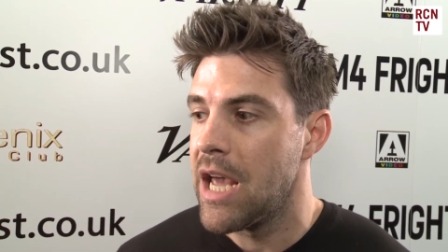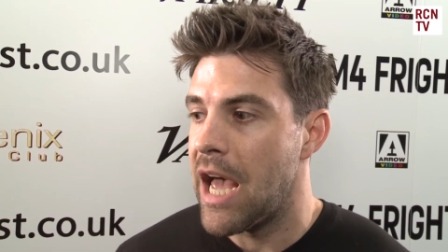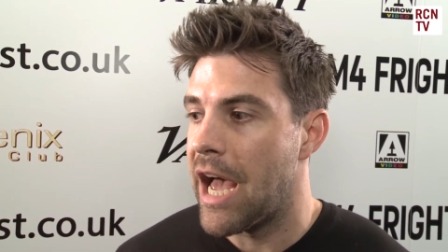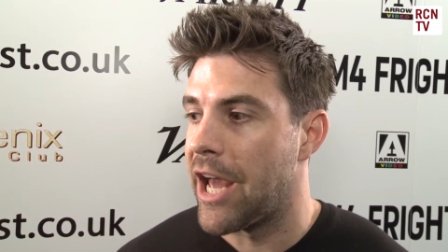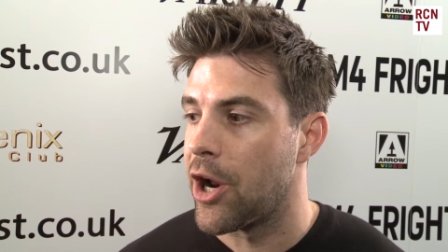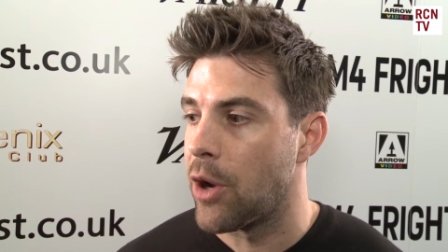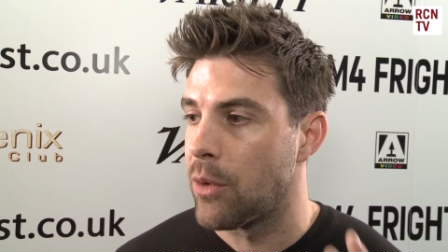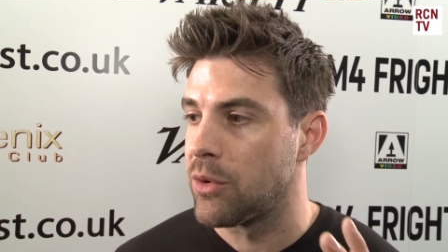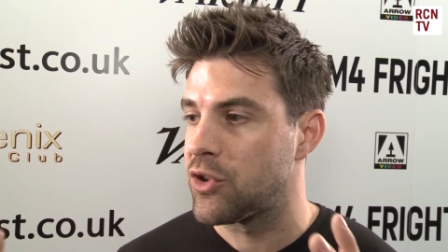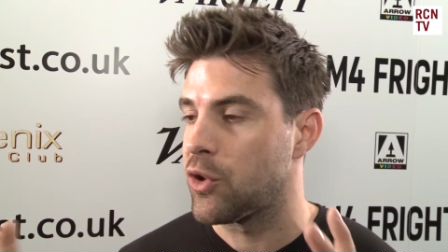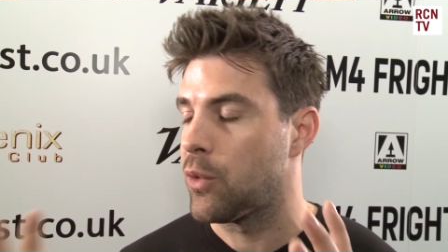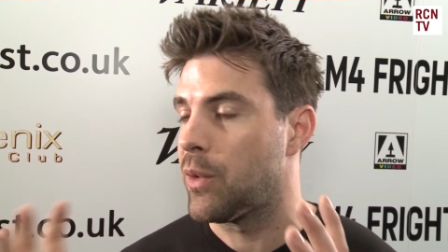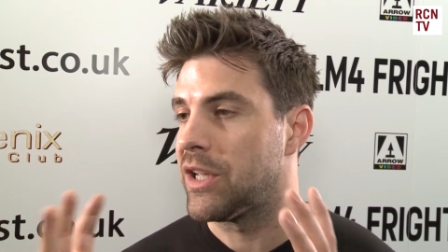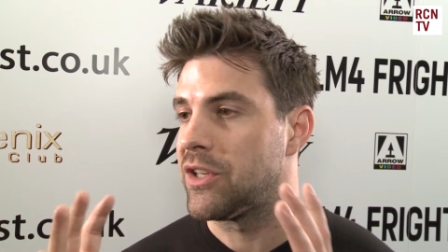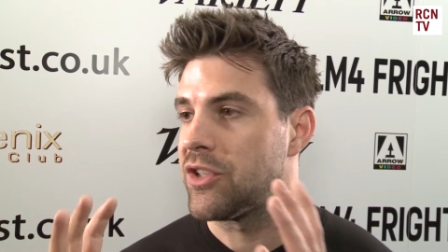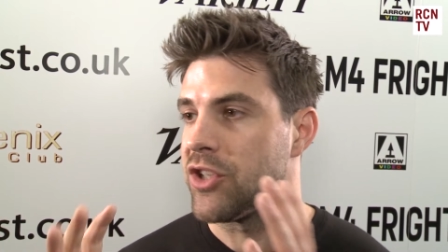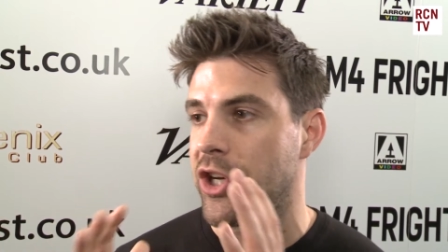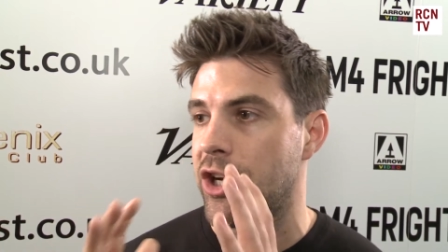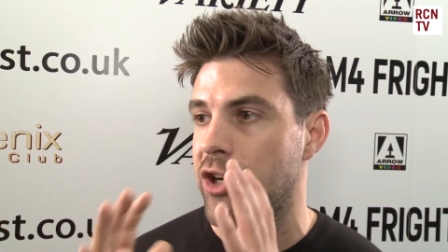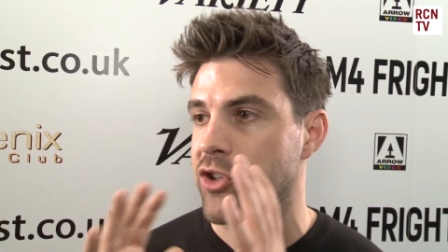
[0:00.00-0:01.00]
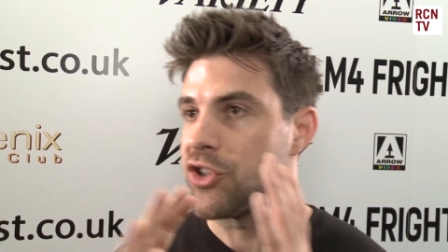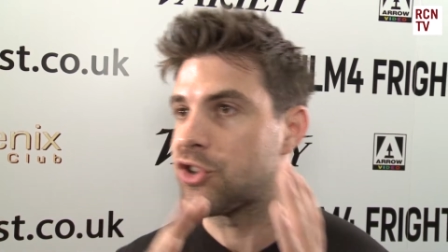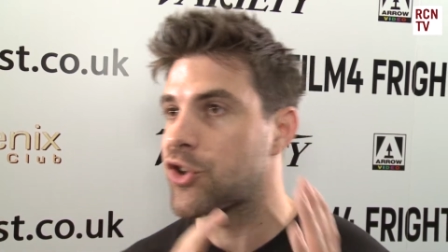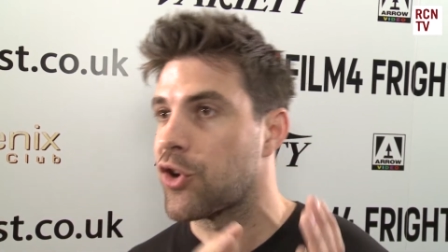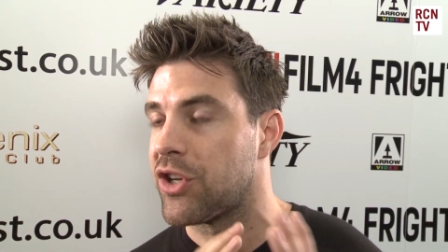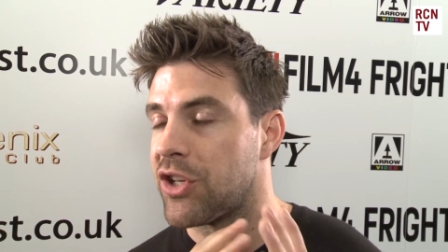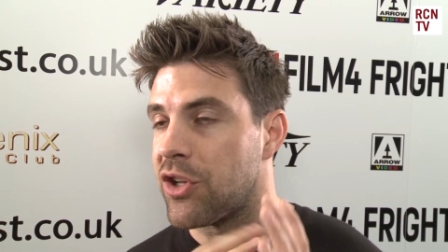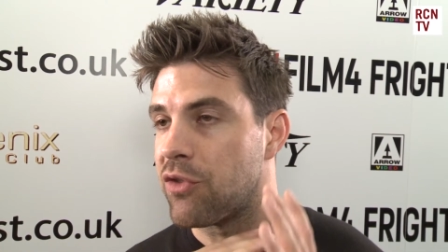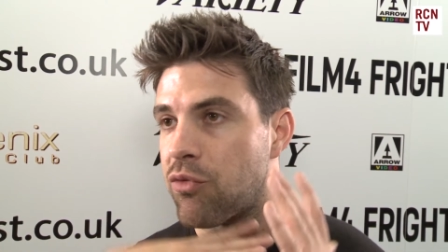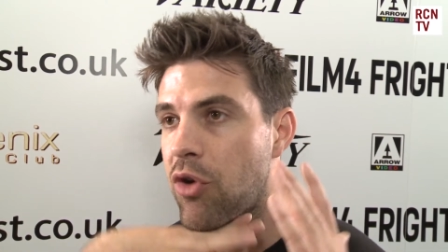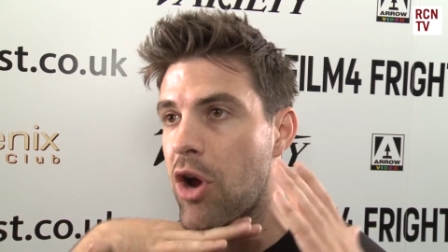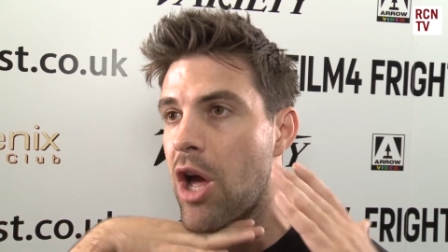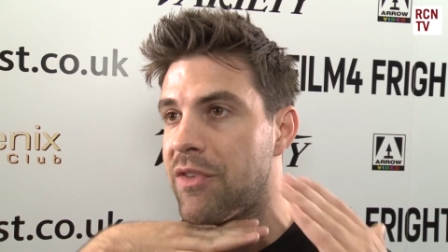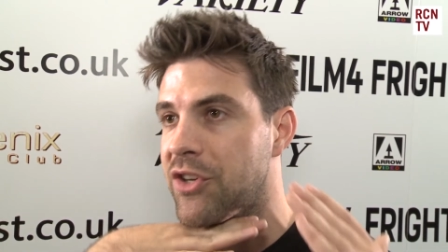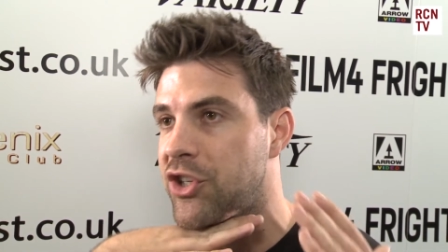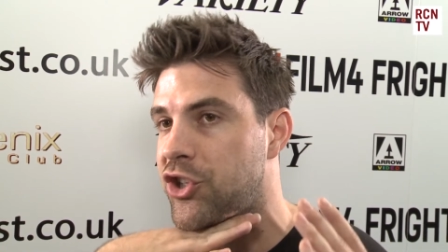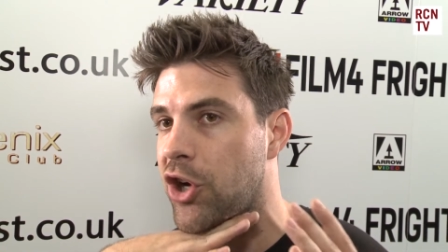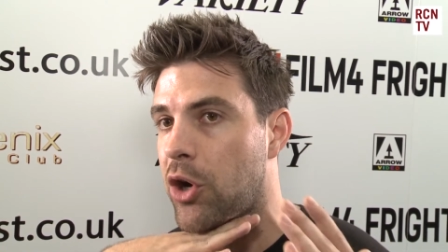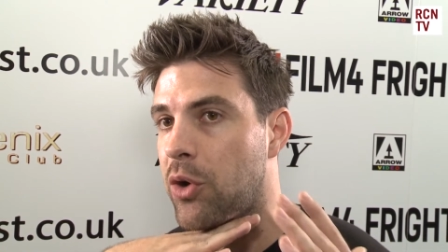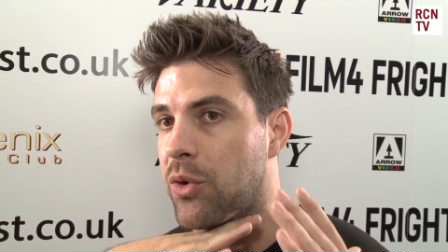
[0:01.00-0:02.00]
And I was always, you know, just on the right of
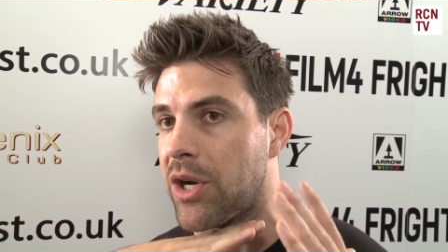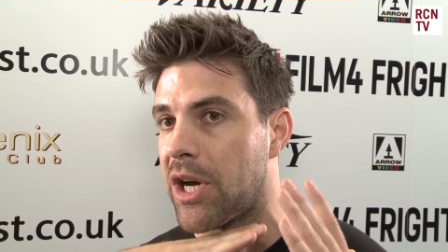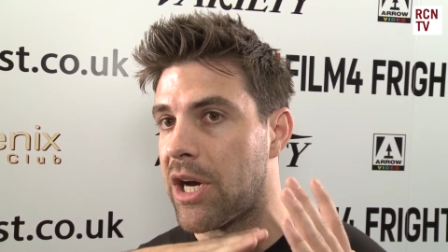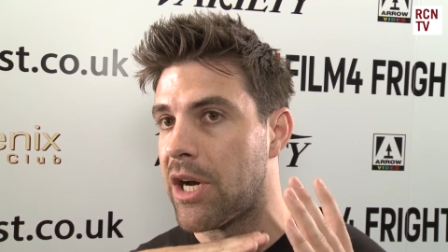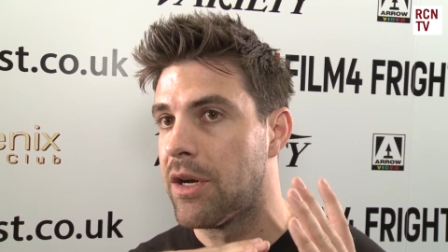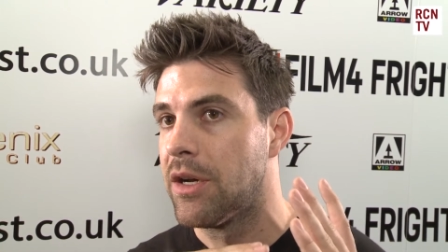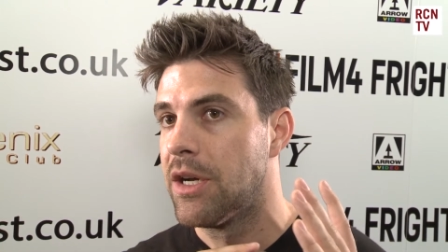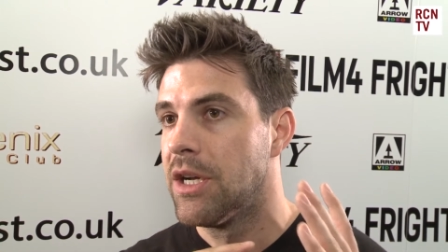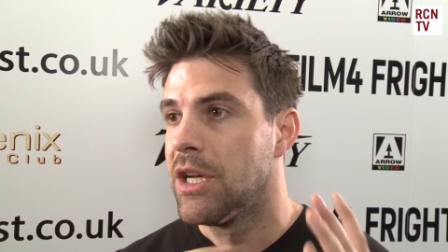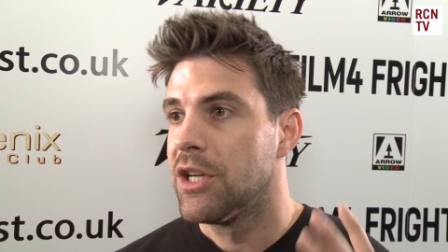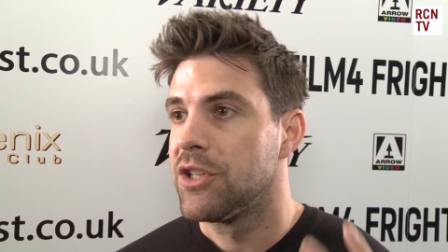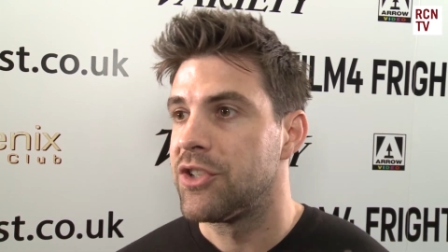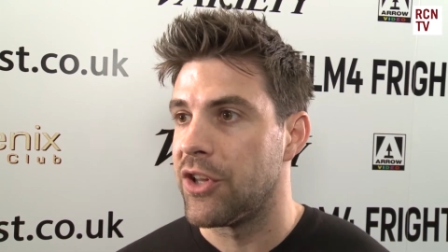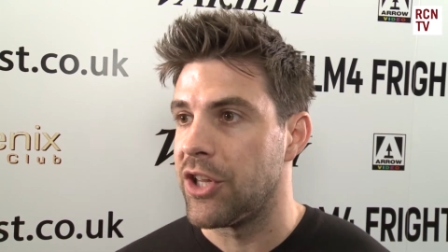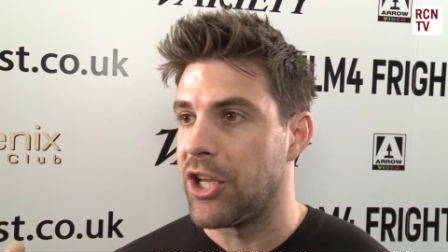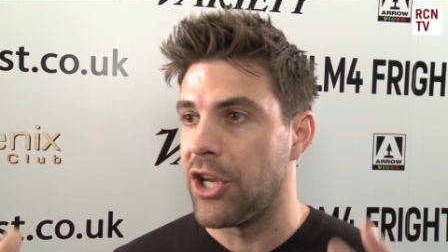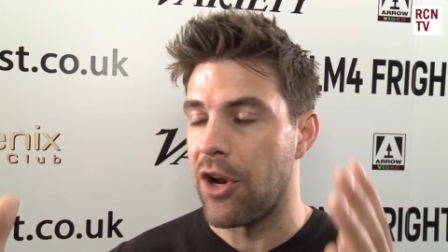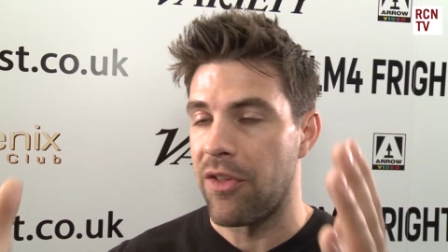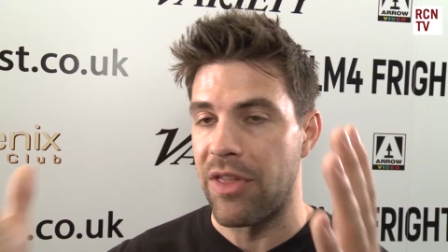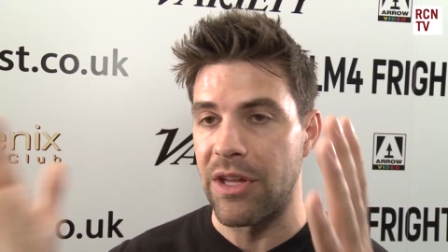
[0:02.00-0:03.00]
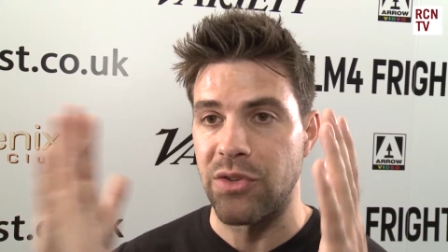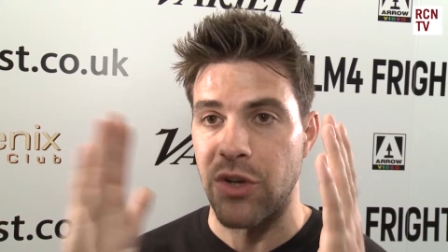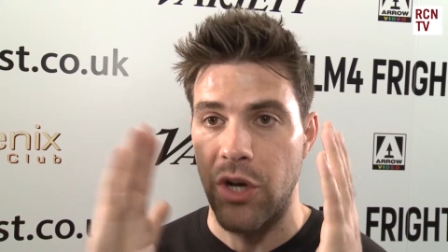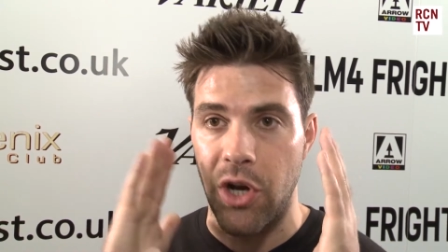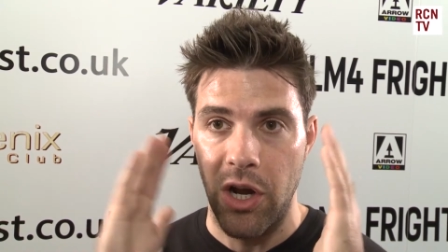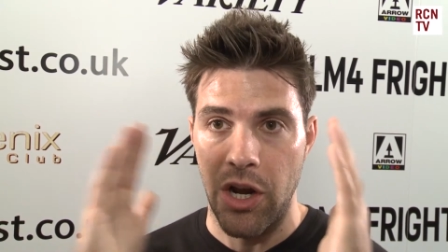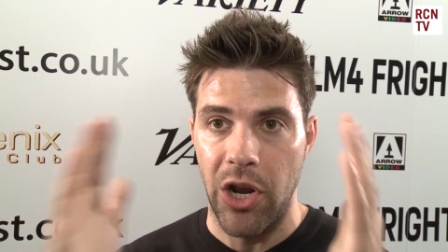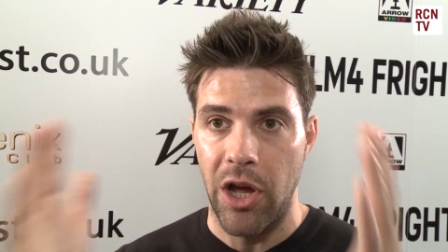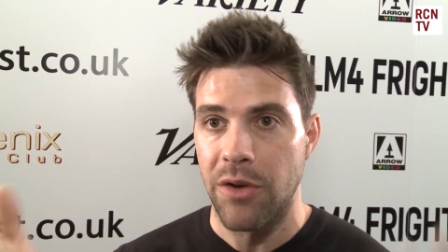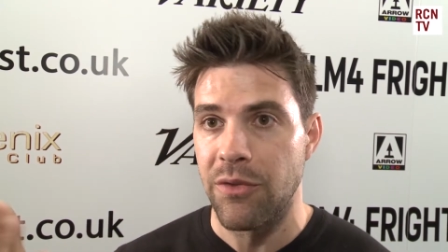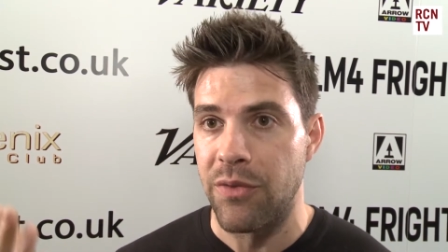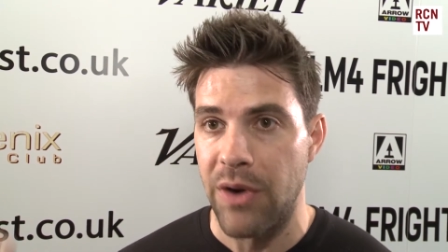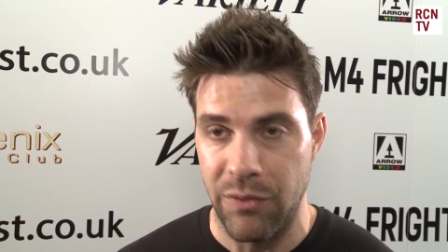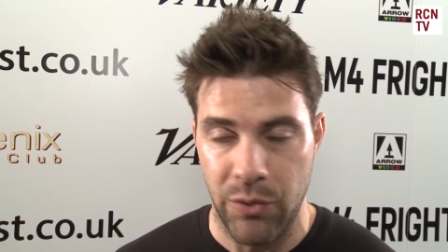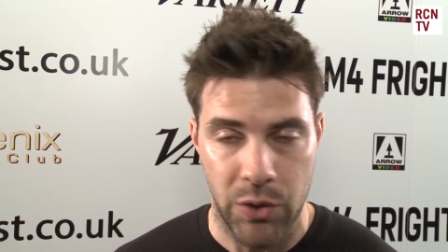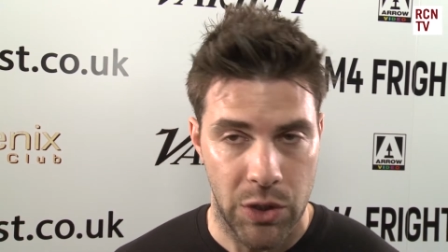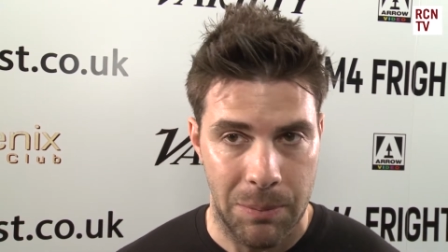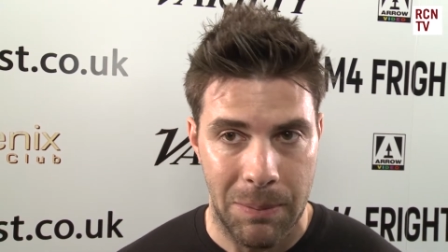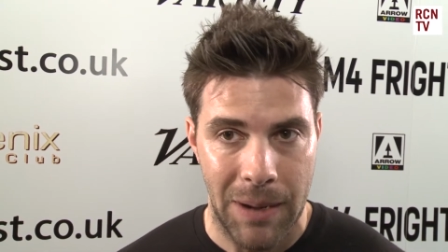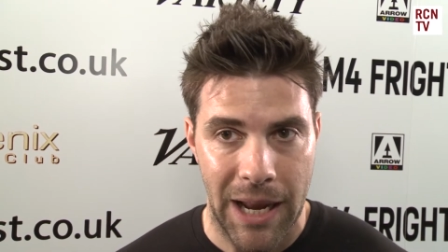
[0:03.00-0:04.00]
his shoulder, so that, you know, there's an eye line for
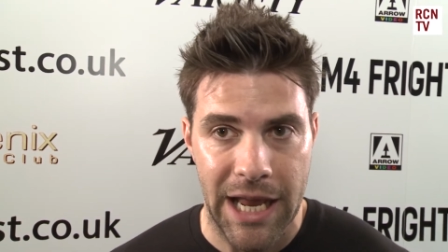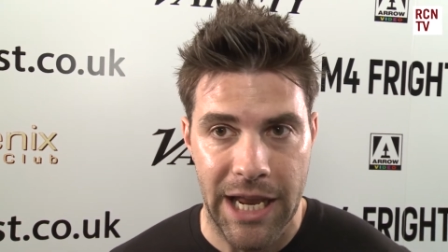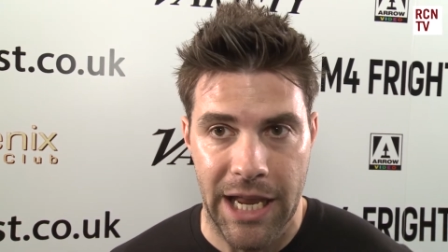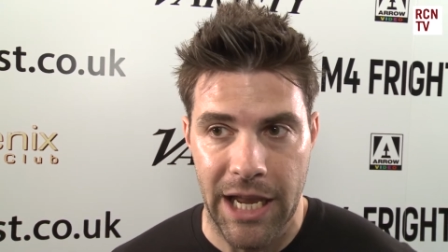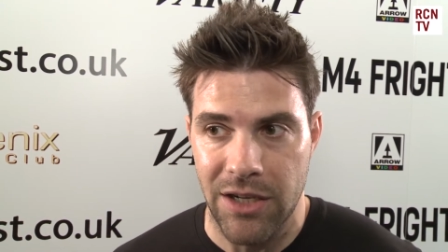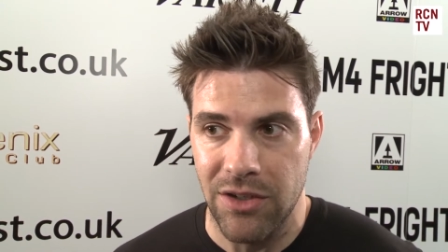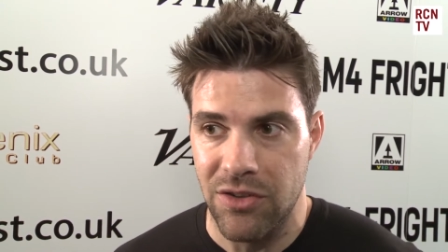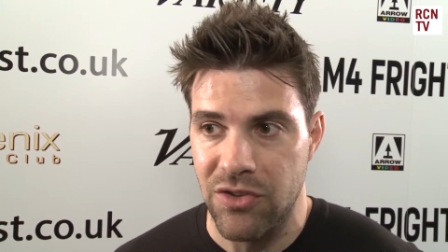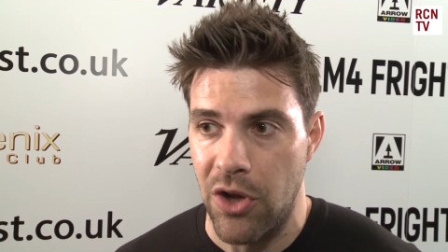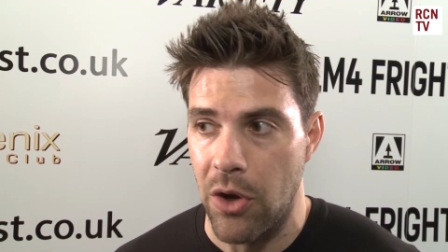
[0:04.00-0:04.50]
everyone to play against.